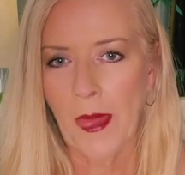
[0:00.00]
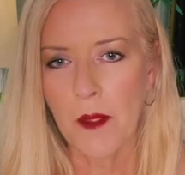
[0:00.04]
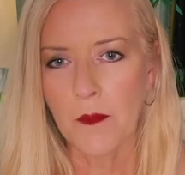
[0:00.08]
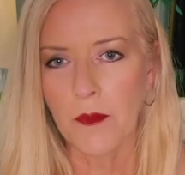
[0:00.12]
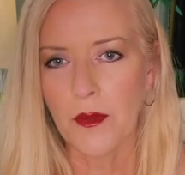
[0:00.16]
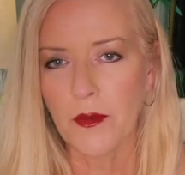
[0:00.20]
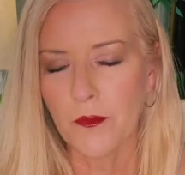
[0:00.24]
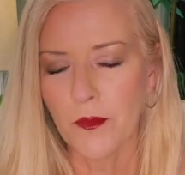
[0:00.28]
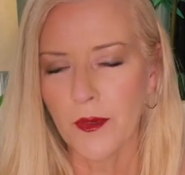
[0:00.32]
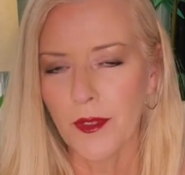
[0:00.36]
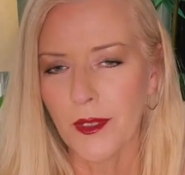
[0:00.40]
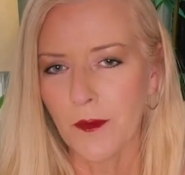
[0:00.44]

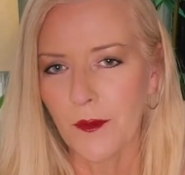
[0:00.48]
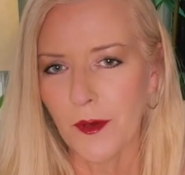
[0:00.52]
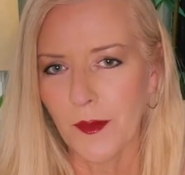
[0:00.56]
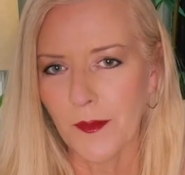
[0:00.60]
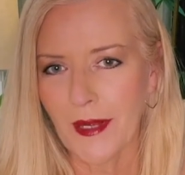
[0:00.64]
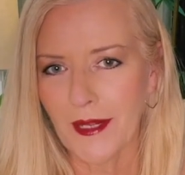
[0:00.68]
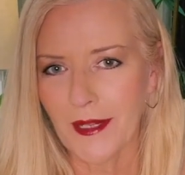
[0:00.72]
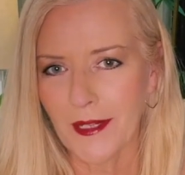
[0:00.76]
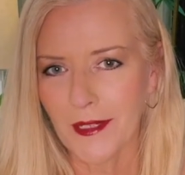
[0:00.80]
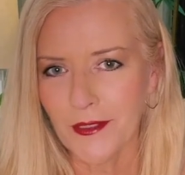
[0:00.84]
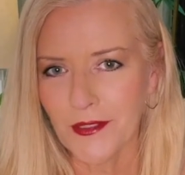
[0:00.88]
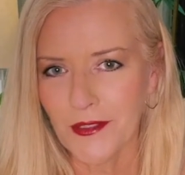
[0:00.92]
But really what
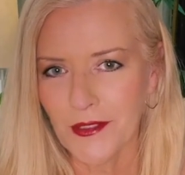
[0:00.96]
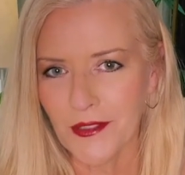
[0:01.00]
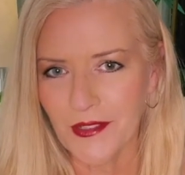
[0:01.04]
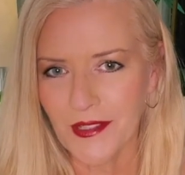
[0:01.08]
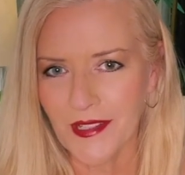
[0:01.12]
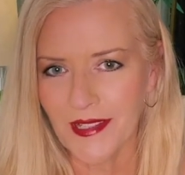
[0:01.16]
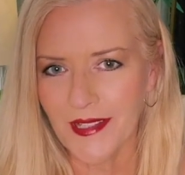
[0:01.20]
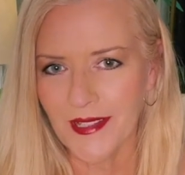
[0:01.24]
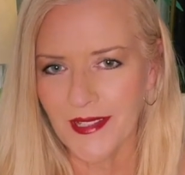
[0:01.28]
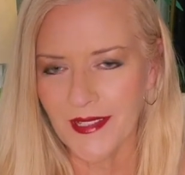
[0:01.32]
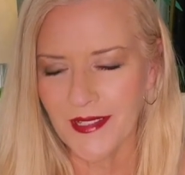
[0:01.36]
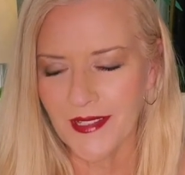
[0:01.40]
my counselor
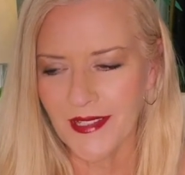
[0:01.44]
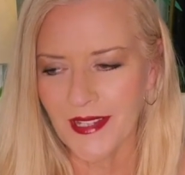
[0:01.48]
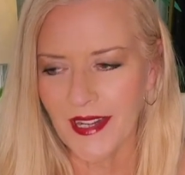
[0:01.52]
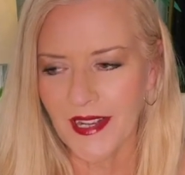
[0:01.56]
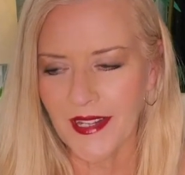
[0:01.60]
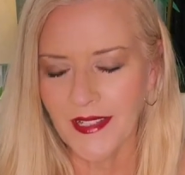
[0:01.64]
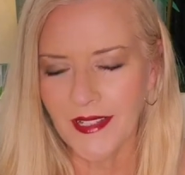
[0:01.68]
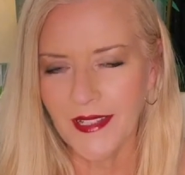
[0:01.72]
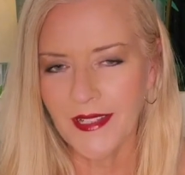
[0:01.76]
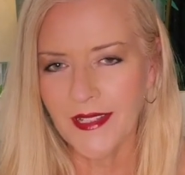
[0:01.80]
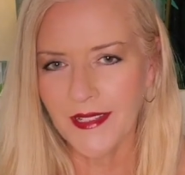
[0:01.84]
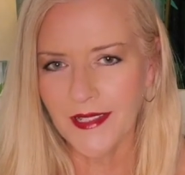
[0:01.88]
said is I
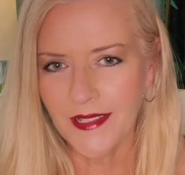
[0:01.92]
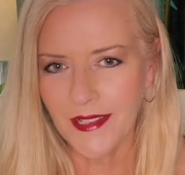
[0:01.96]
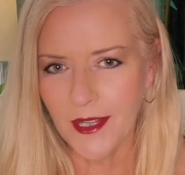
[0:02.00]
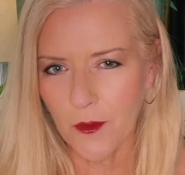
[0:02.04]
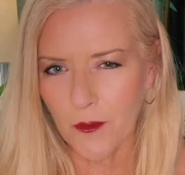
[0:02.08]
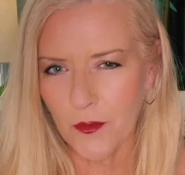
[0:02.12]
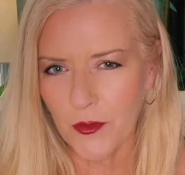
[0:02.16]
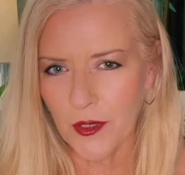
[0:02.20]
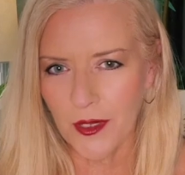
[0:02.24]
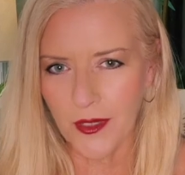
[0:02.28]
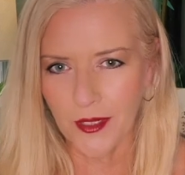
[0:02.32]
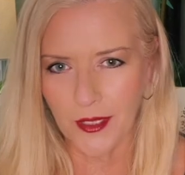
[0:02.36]
need to
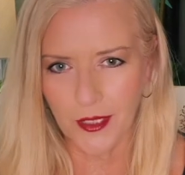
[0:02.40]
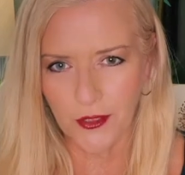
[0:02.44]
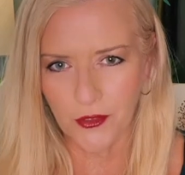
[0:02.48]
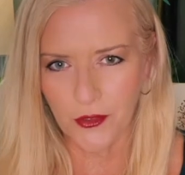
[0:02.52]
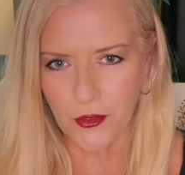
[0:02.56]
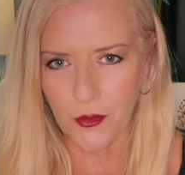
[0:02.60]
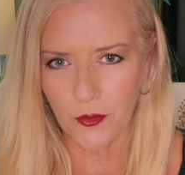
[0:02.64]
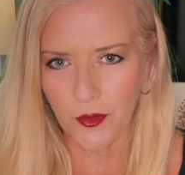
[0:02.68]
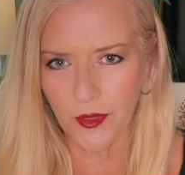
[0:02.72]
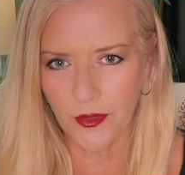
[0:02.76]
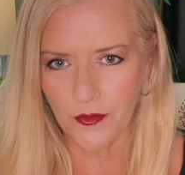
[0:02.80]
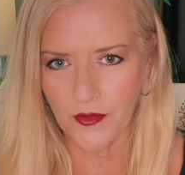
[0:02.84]
stop trying to
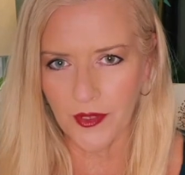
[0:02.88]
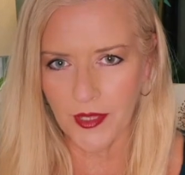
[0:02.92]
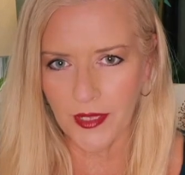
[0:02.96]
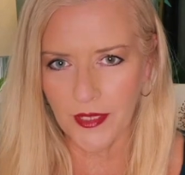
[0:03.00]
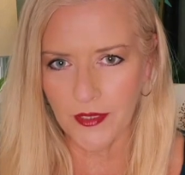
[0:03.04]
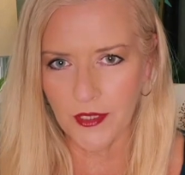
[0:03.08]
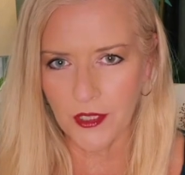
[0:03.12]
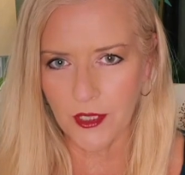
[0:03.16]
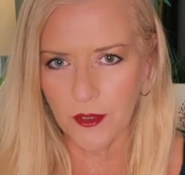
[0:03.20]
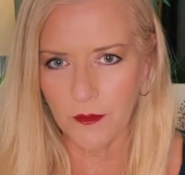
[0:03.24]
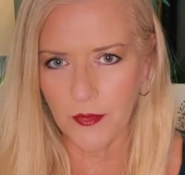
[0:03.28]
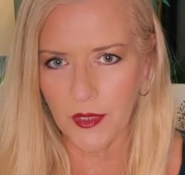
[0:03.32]
control everything
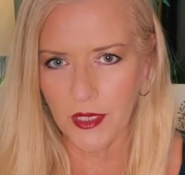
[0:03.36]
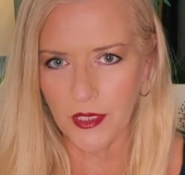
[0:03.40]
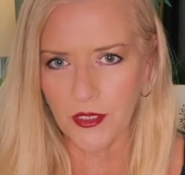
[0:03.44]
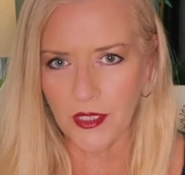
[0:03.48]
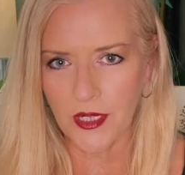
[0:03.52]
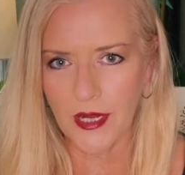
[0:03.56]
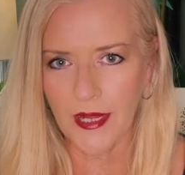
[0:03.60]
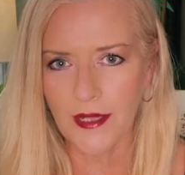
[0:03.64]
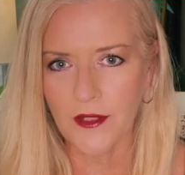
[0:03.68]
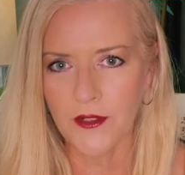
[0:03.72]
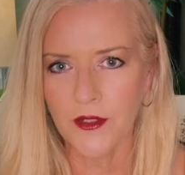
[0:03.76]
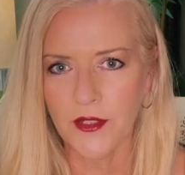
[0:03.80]
so much
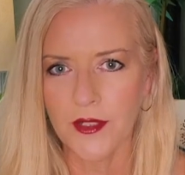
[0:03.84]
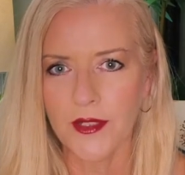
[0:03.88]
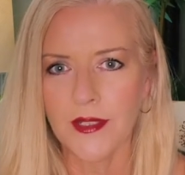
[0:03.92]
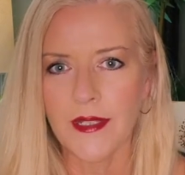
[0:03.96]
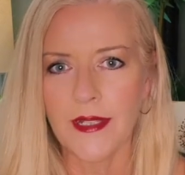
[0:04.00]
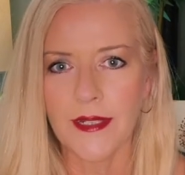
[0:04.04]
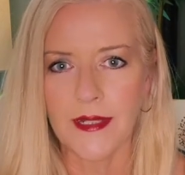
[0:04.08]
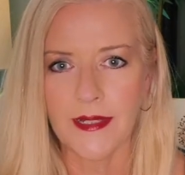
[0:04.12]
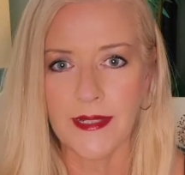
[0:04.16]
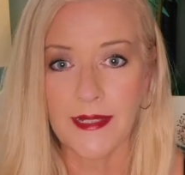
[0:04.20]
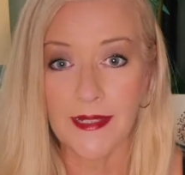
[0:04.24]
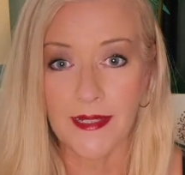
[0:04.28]
and
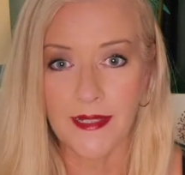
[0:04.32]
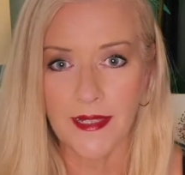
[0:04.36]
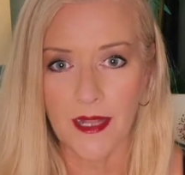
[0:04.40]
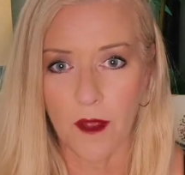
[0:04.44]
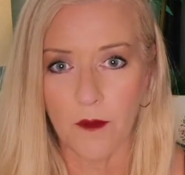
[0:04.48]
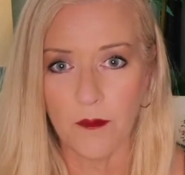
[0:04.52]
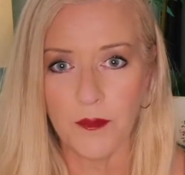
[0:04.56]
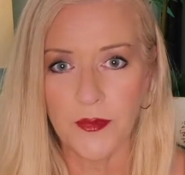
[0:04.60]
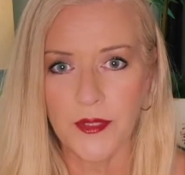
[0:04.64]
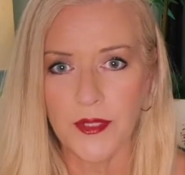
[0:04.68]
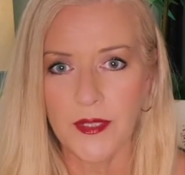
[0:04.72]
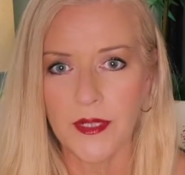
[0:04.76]
just
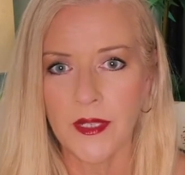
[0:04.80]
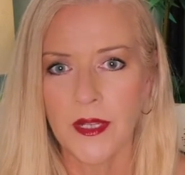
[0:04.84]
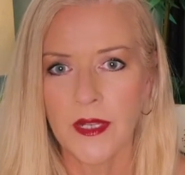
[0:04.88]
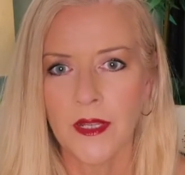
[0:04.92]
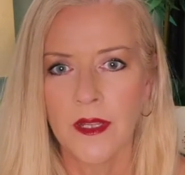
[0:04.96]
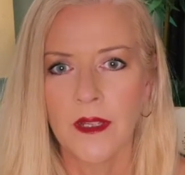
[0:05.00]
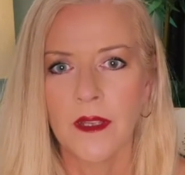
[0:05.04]
accept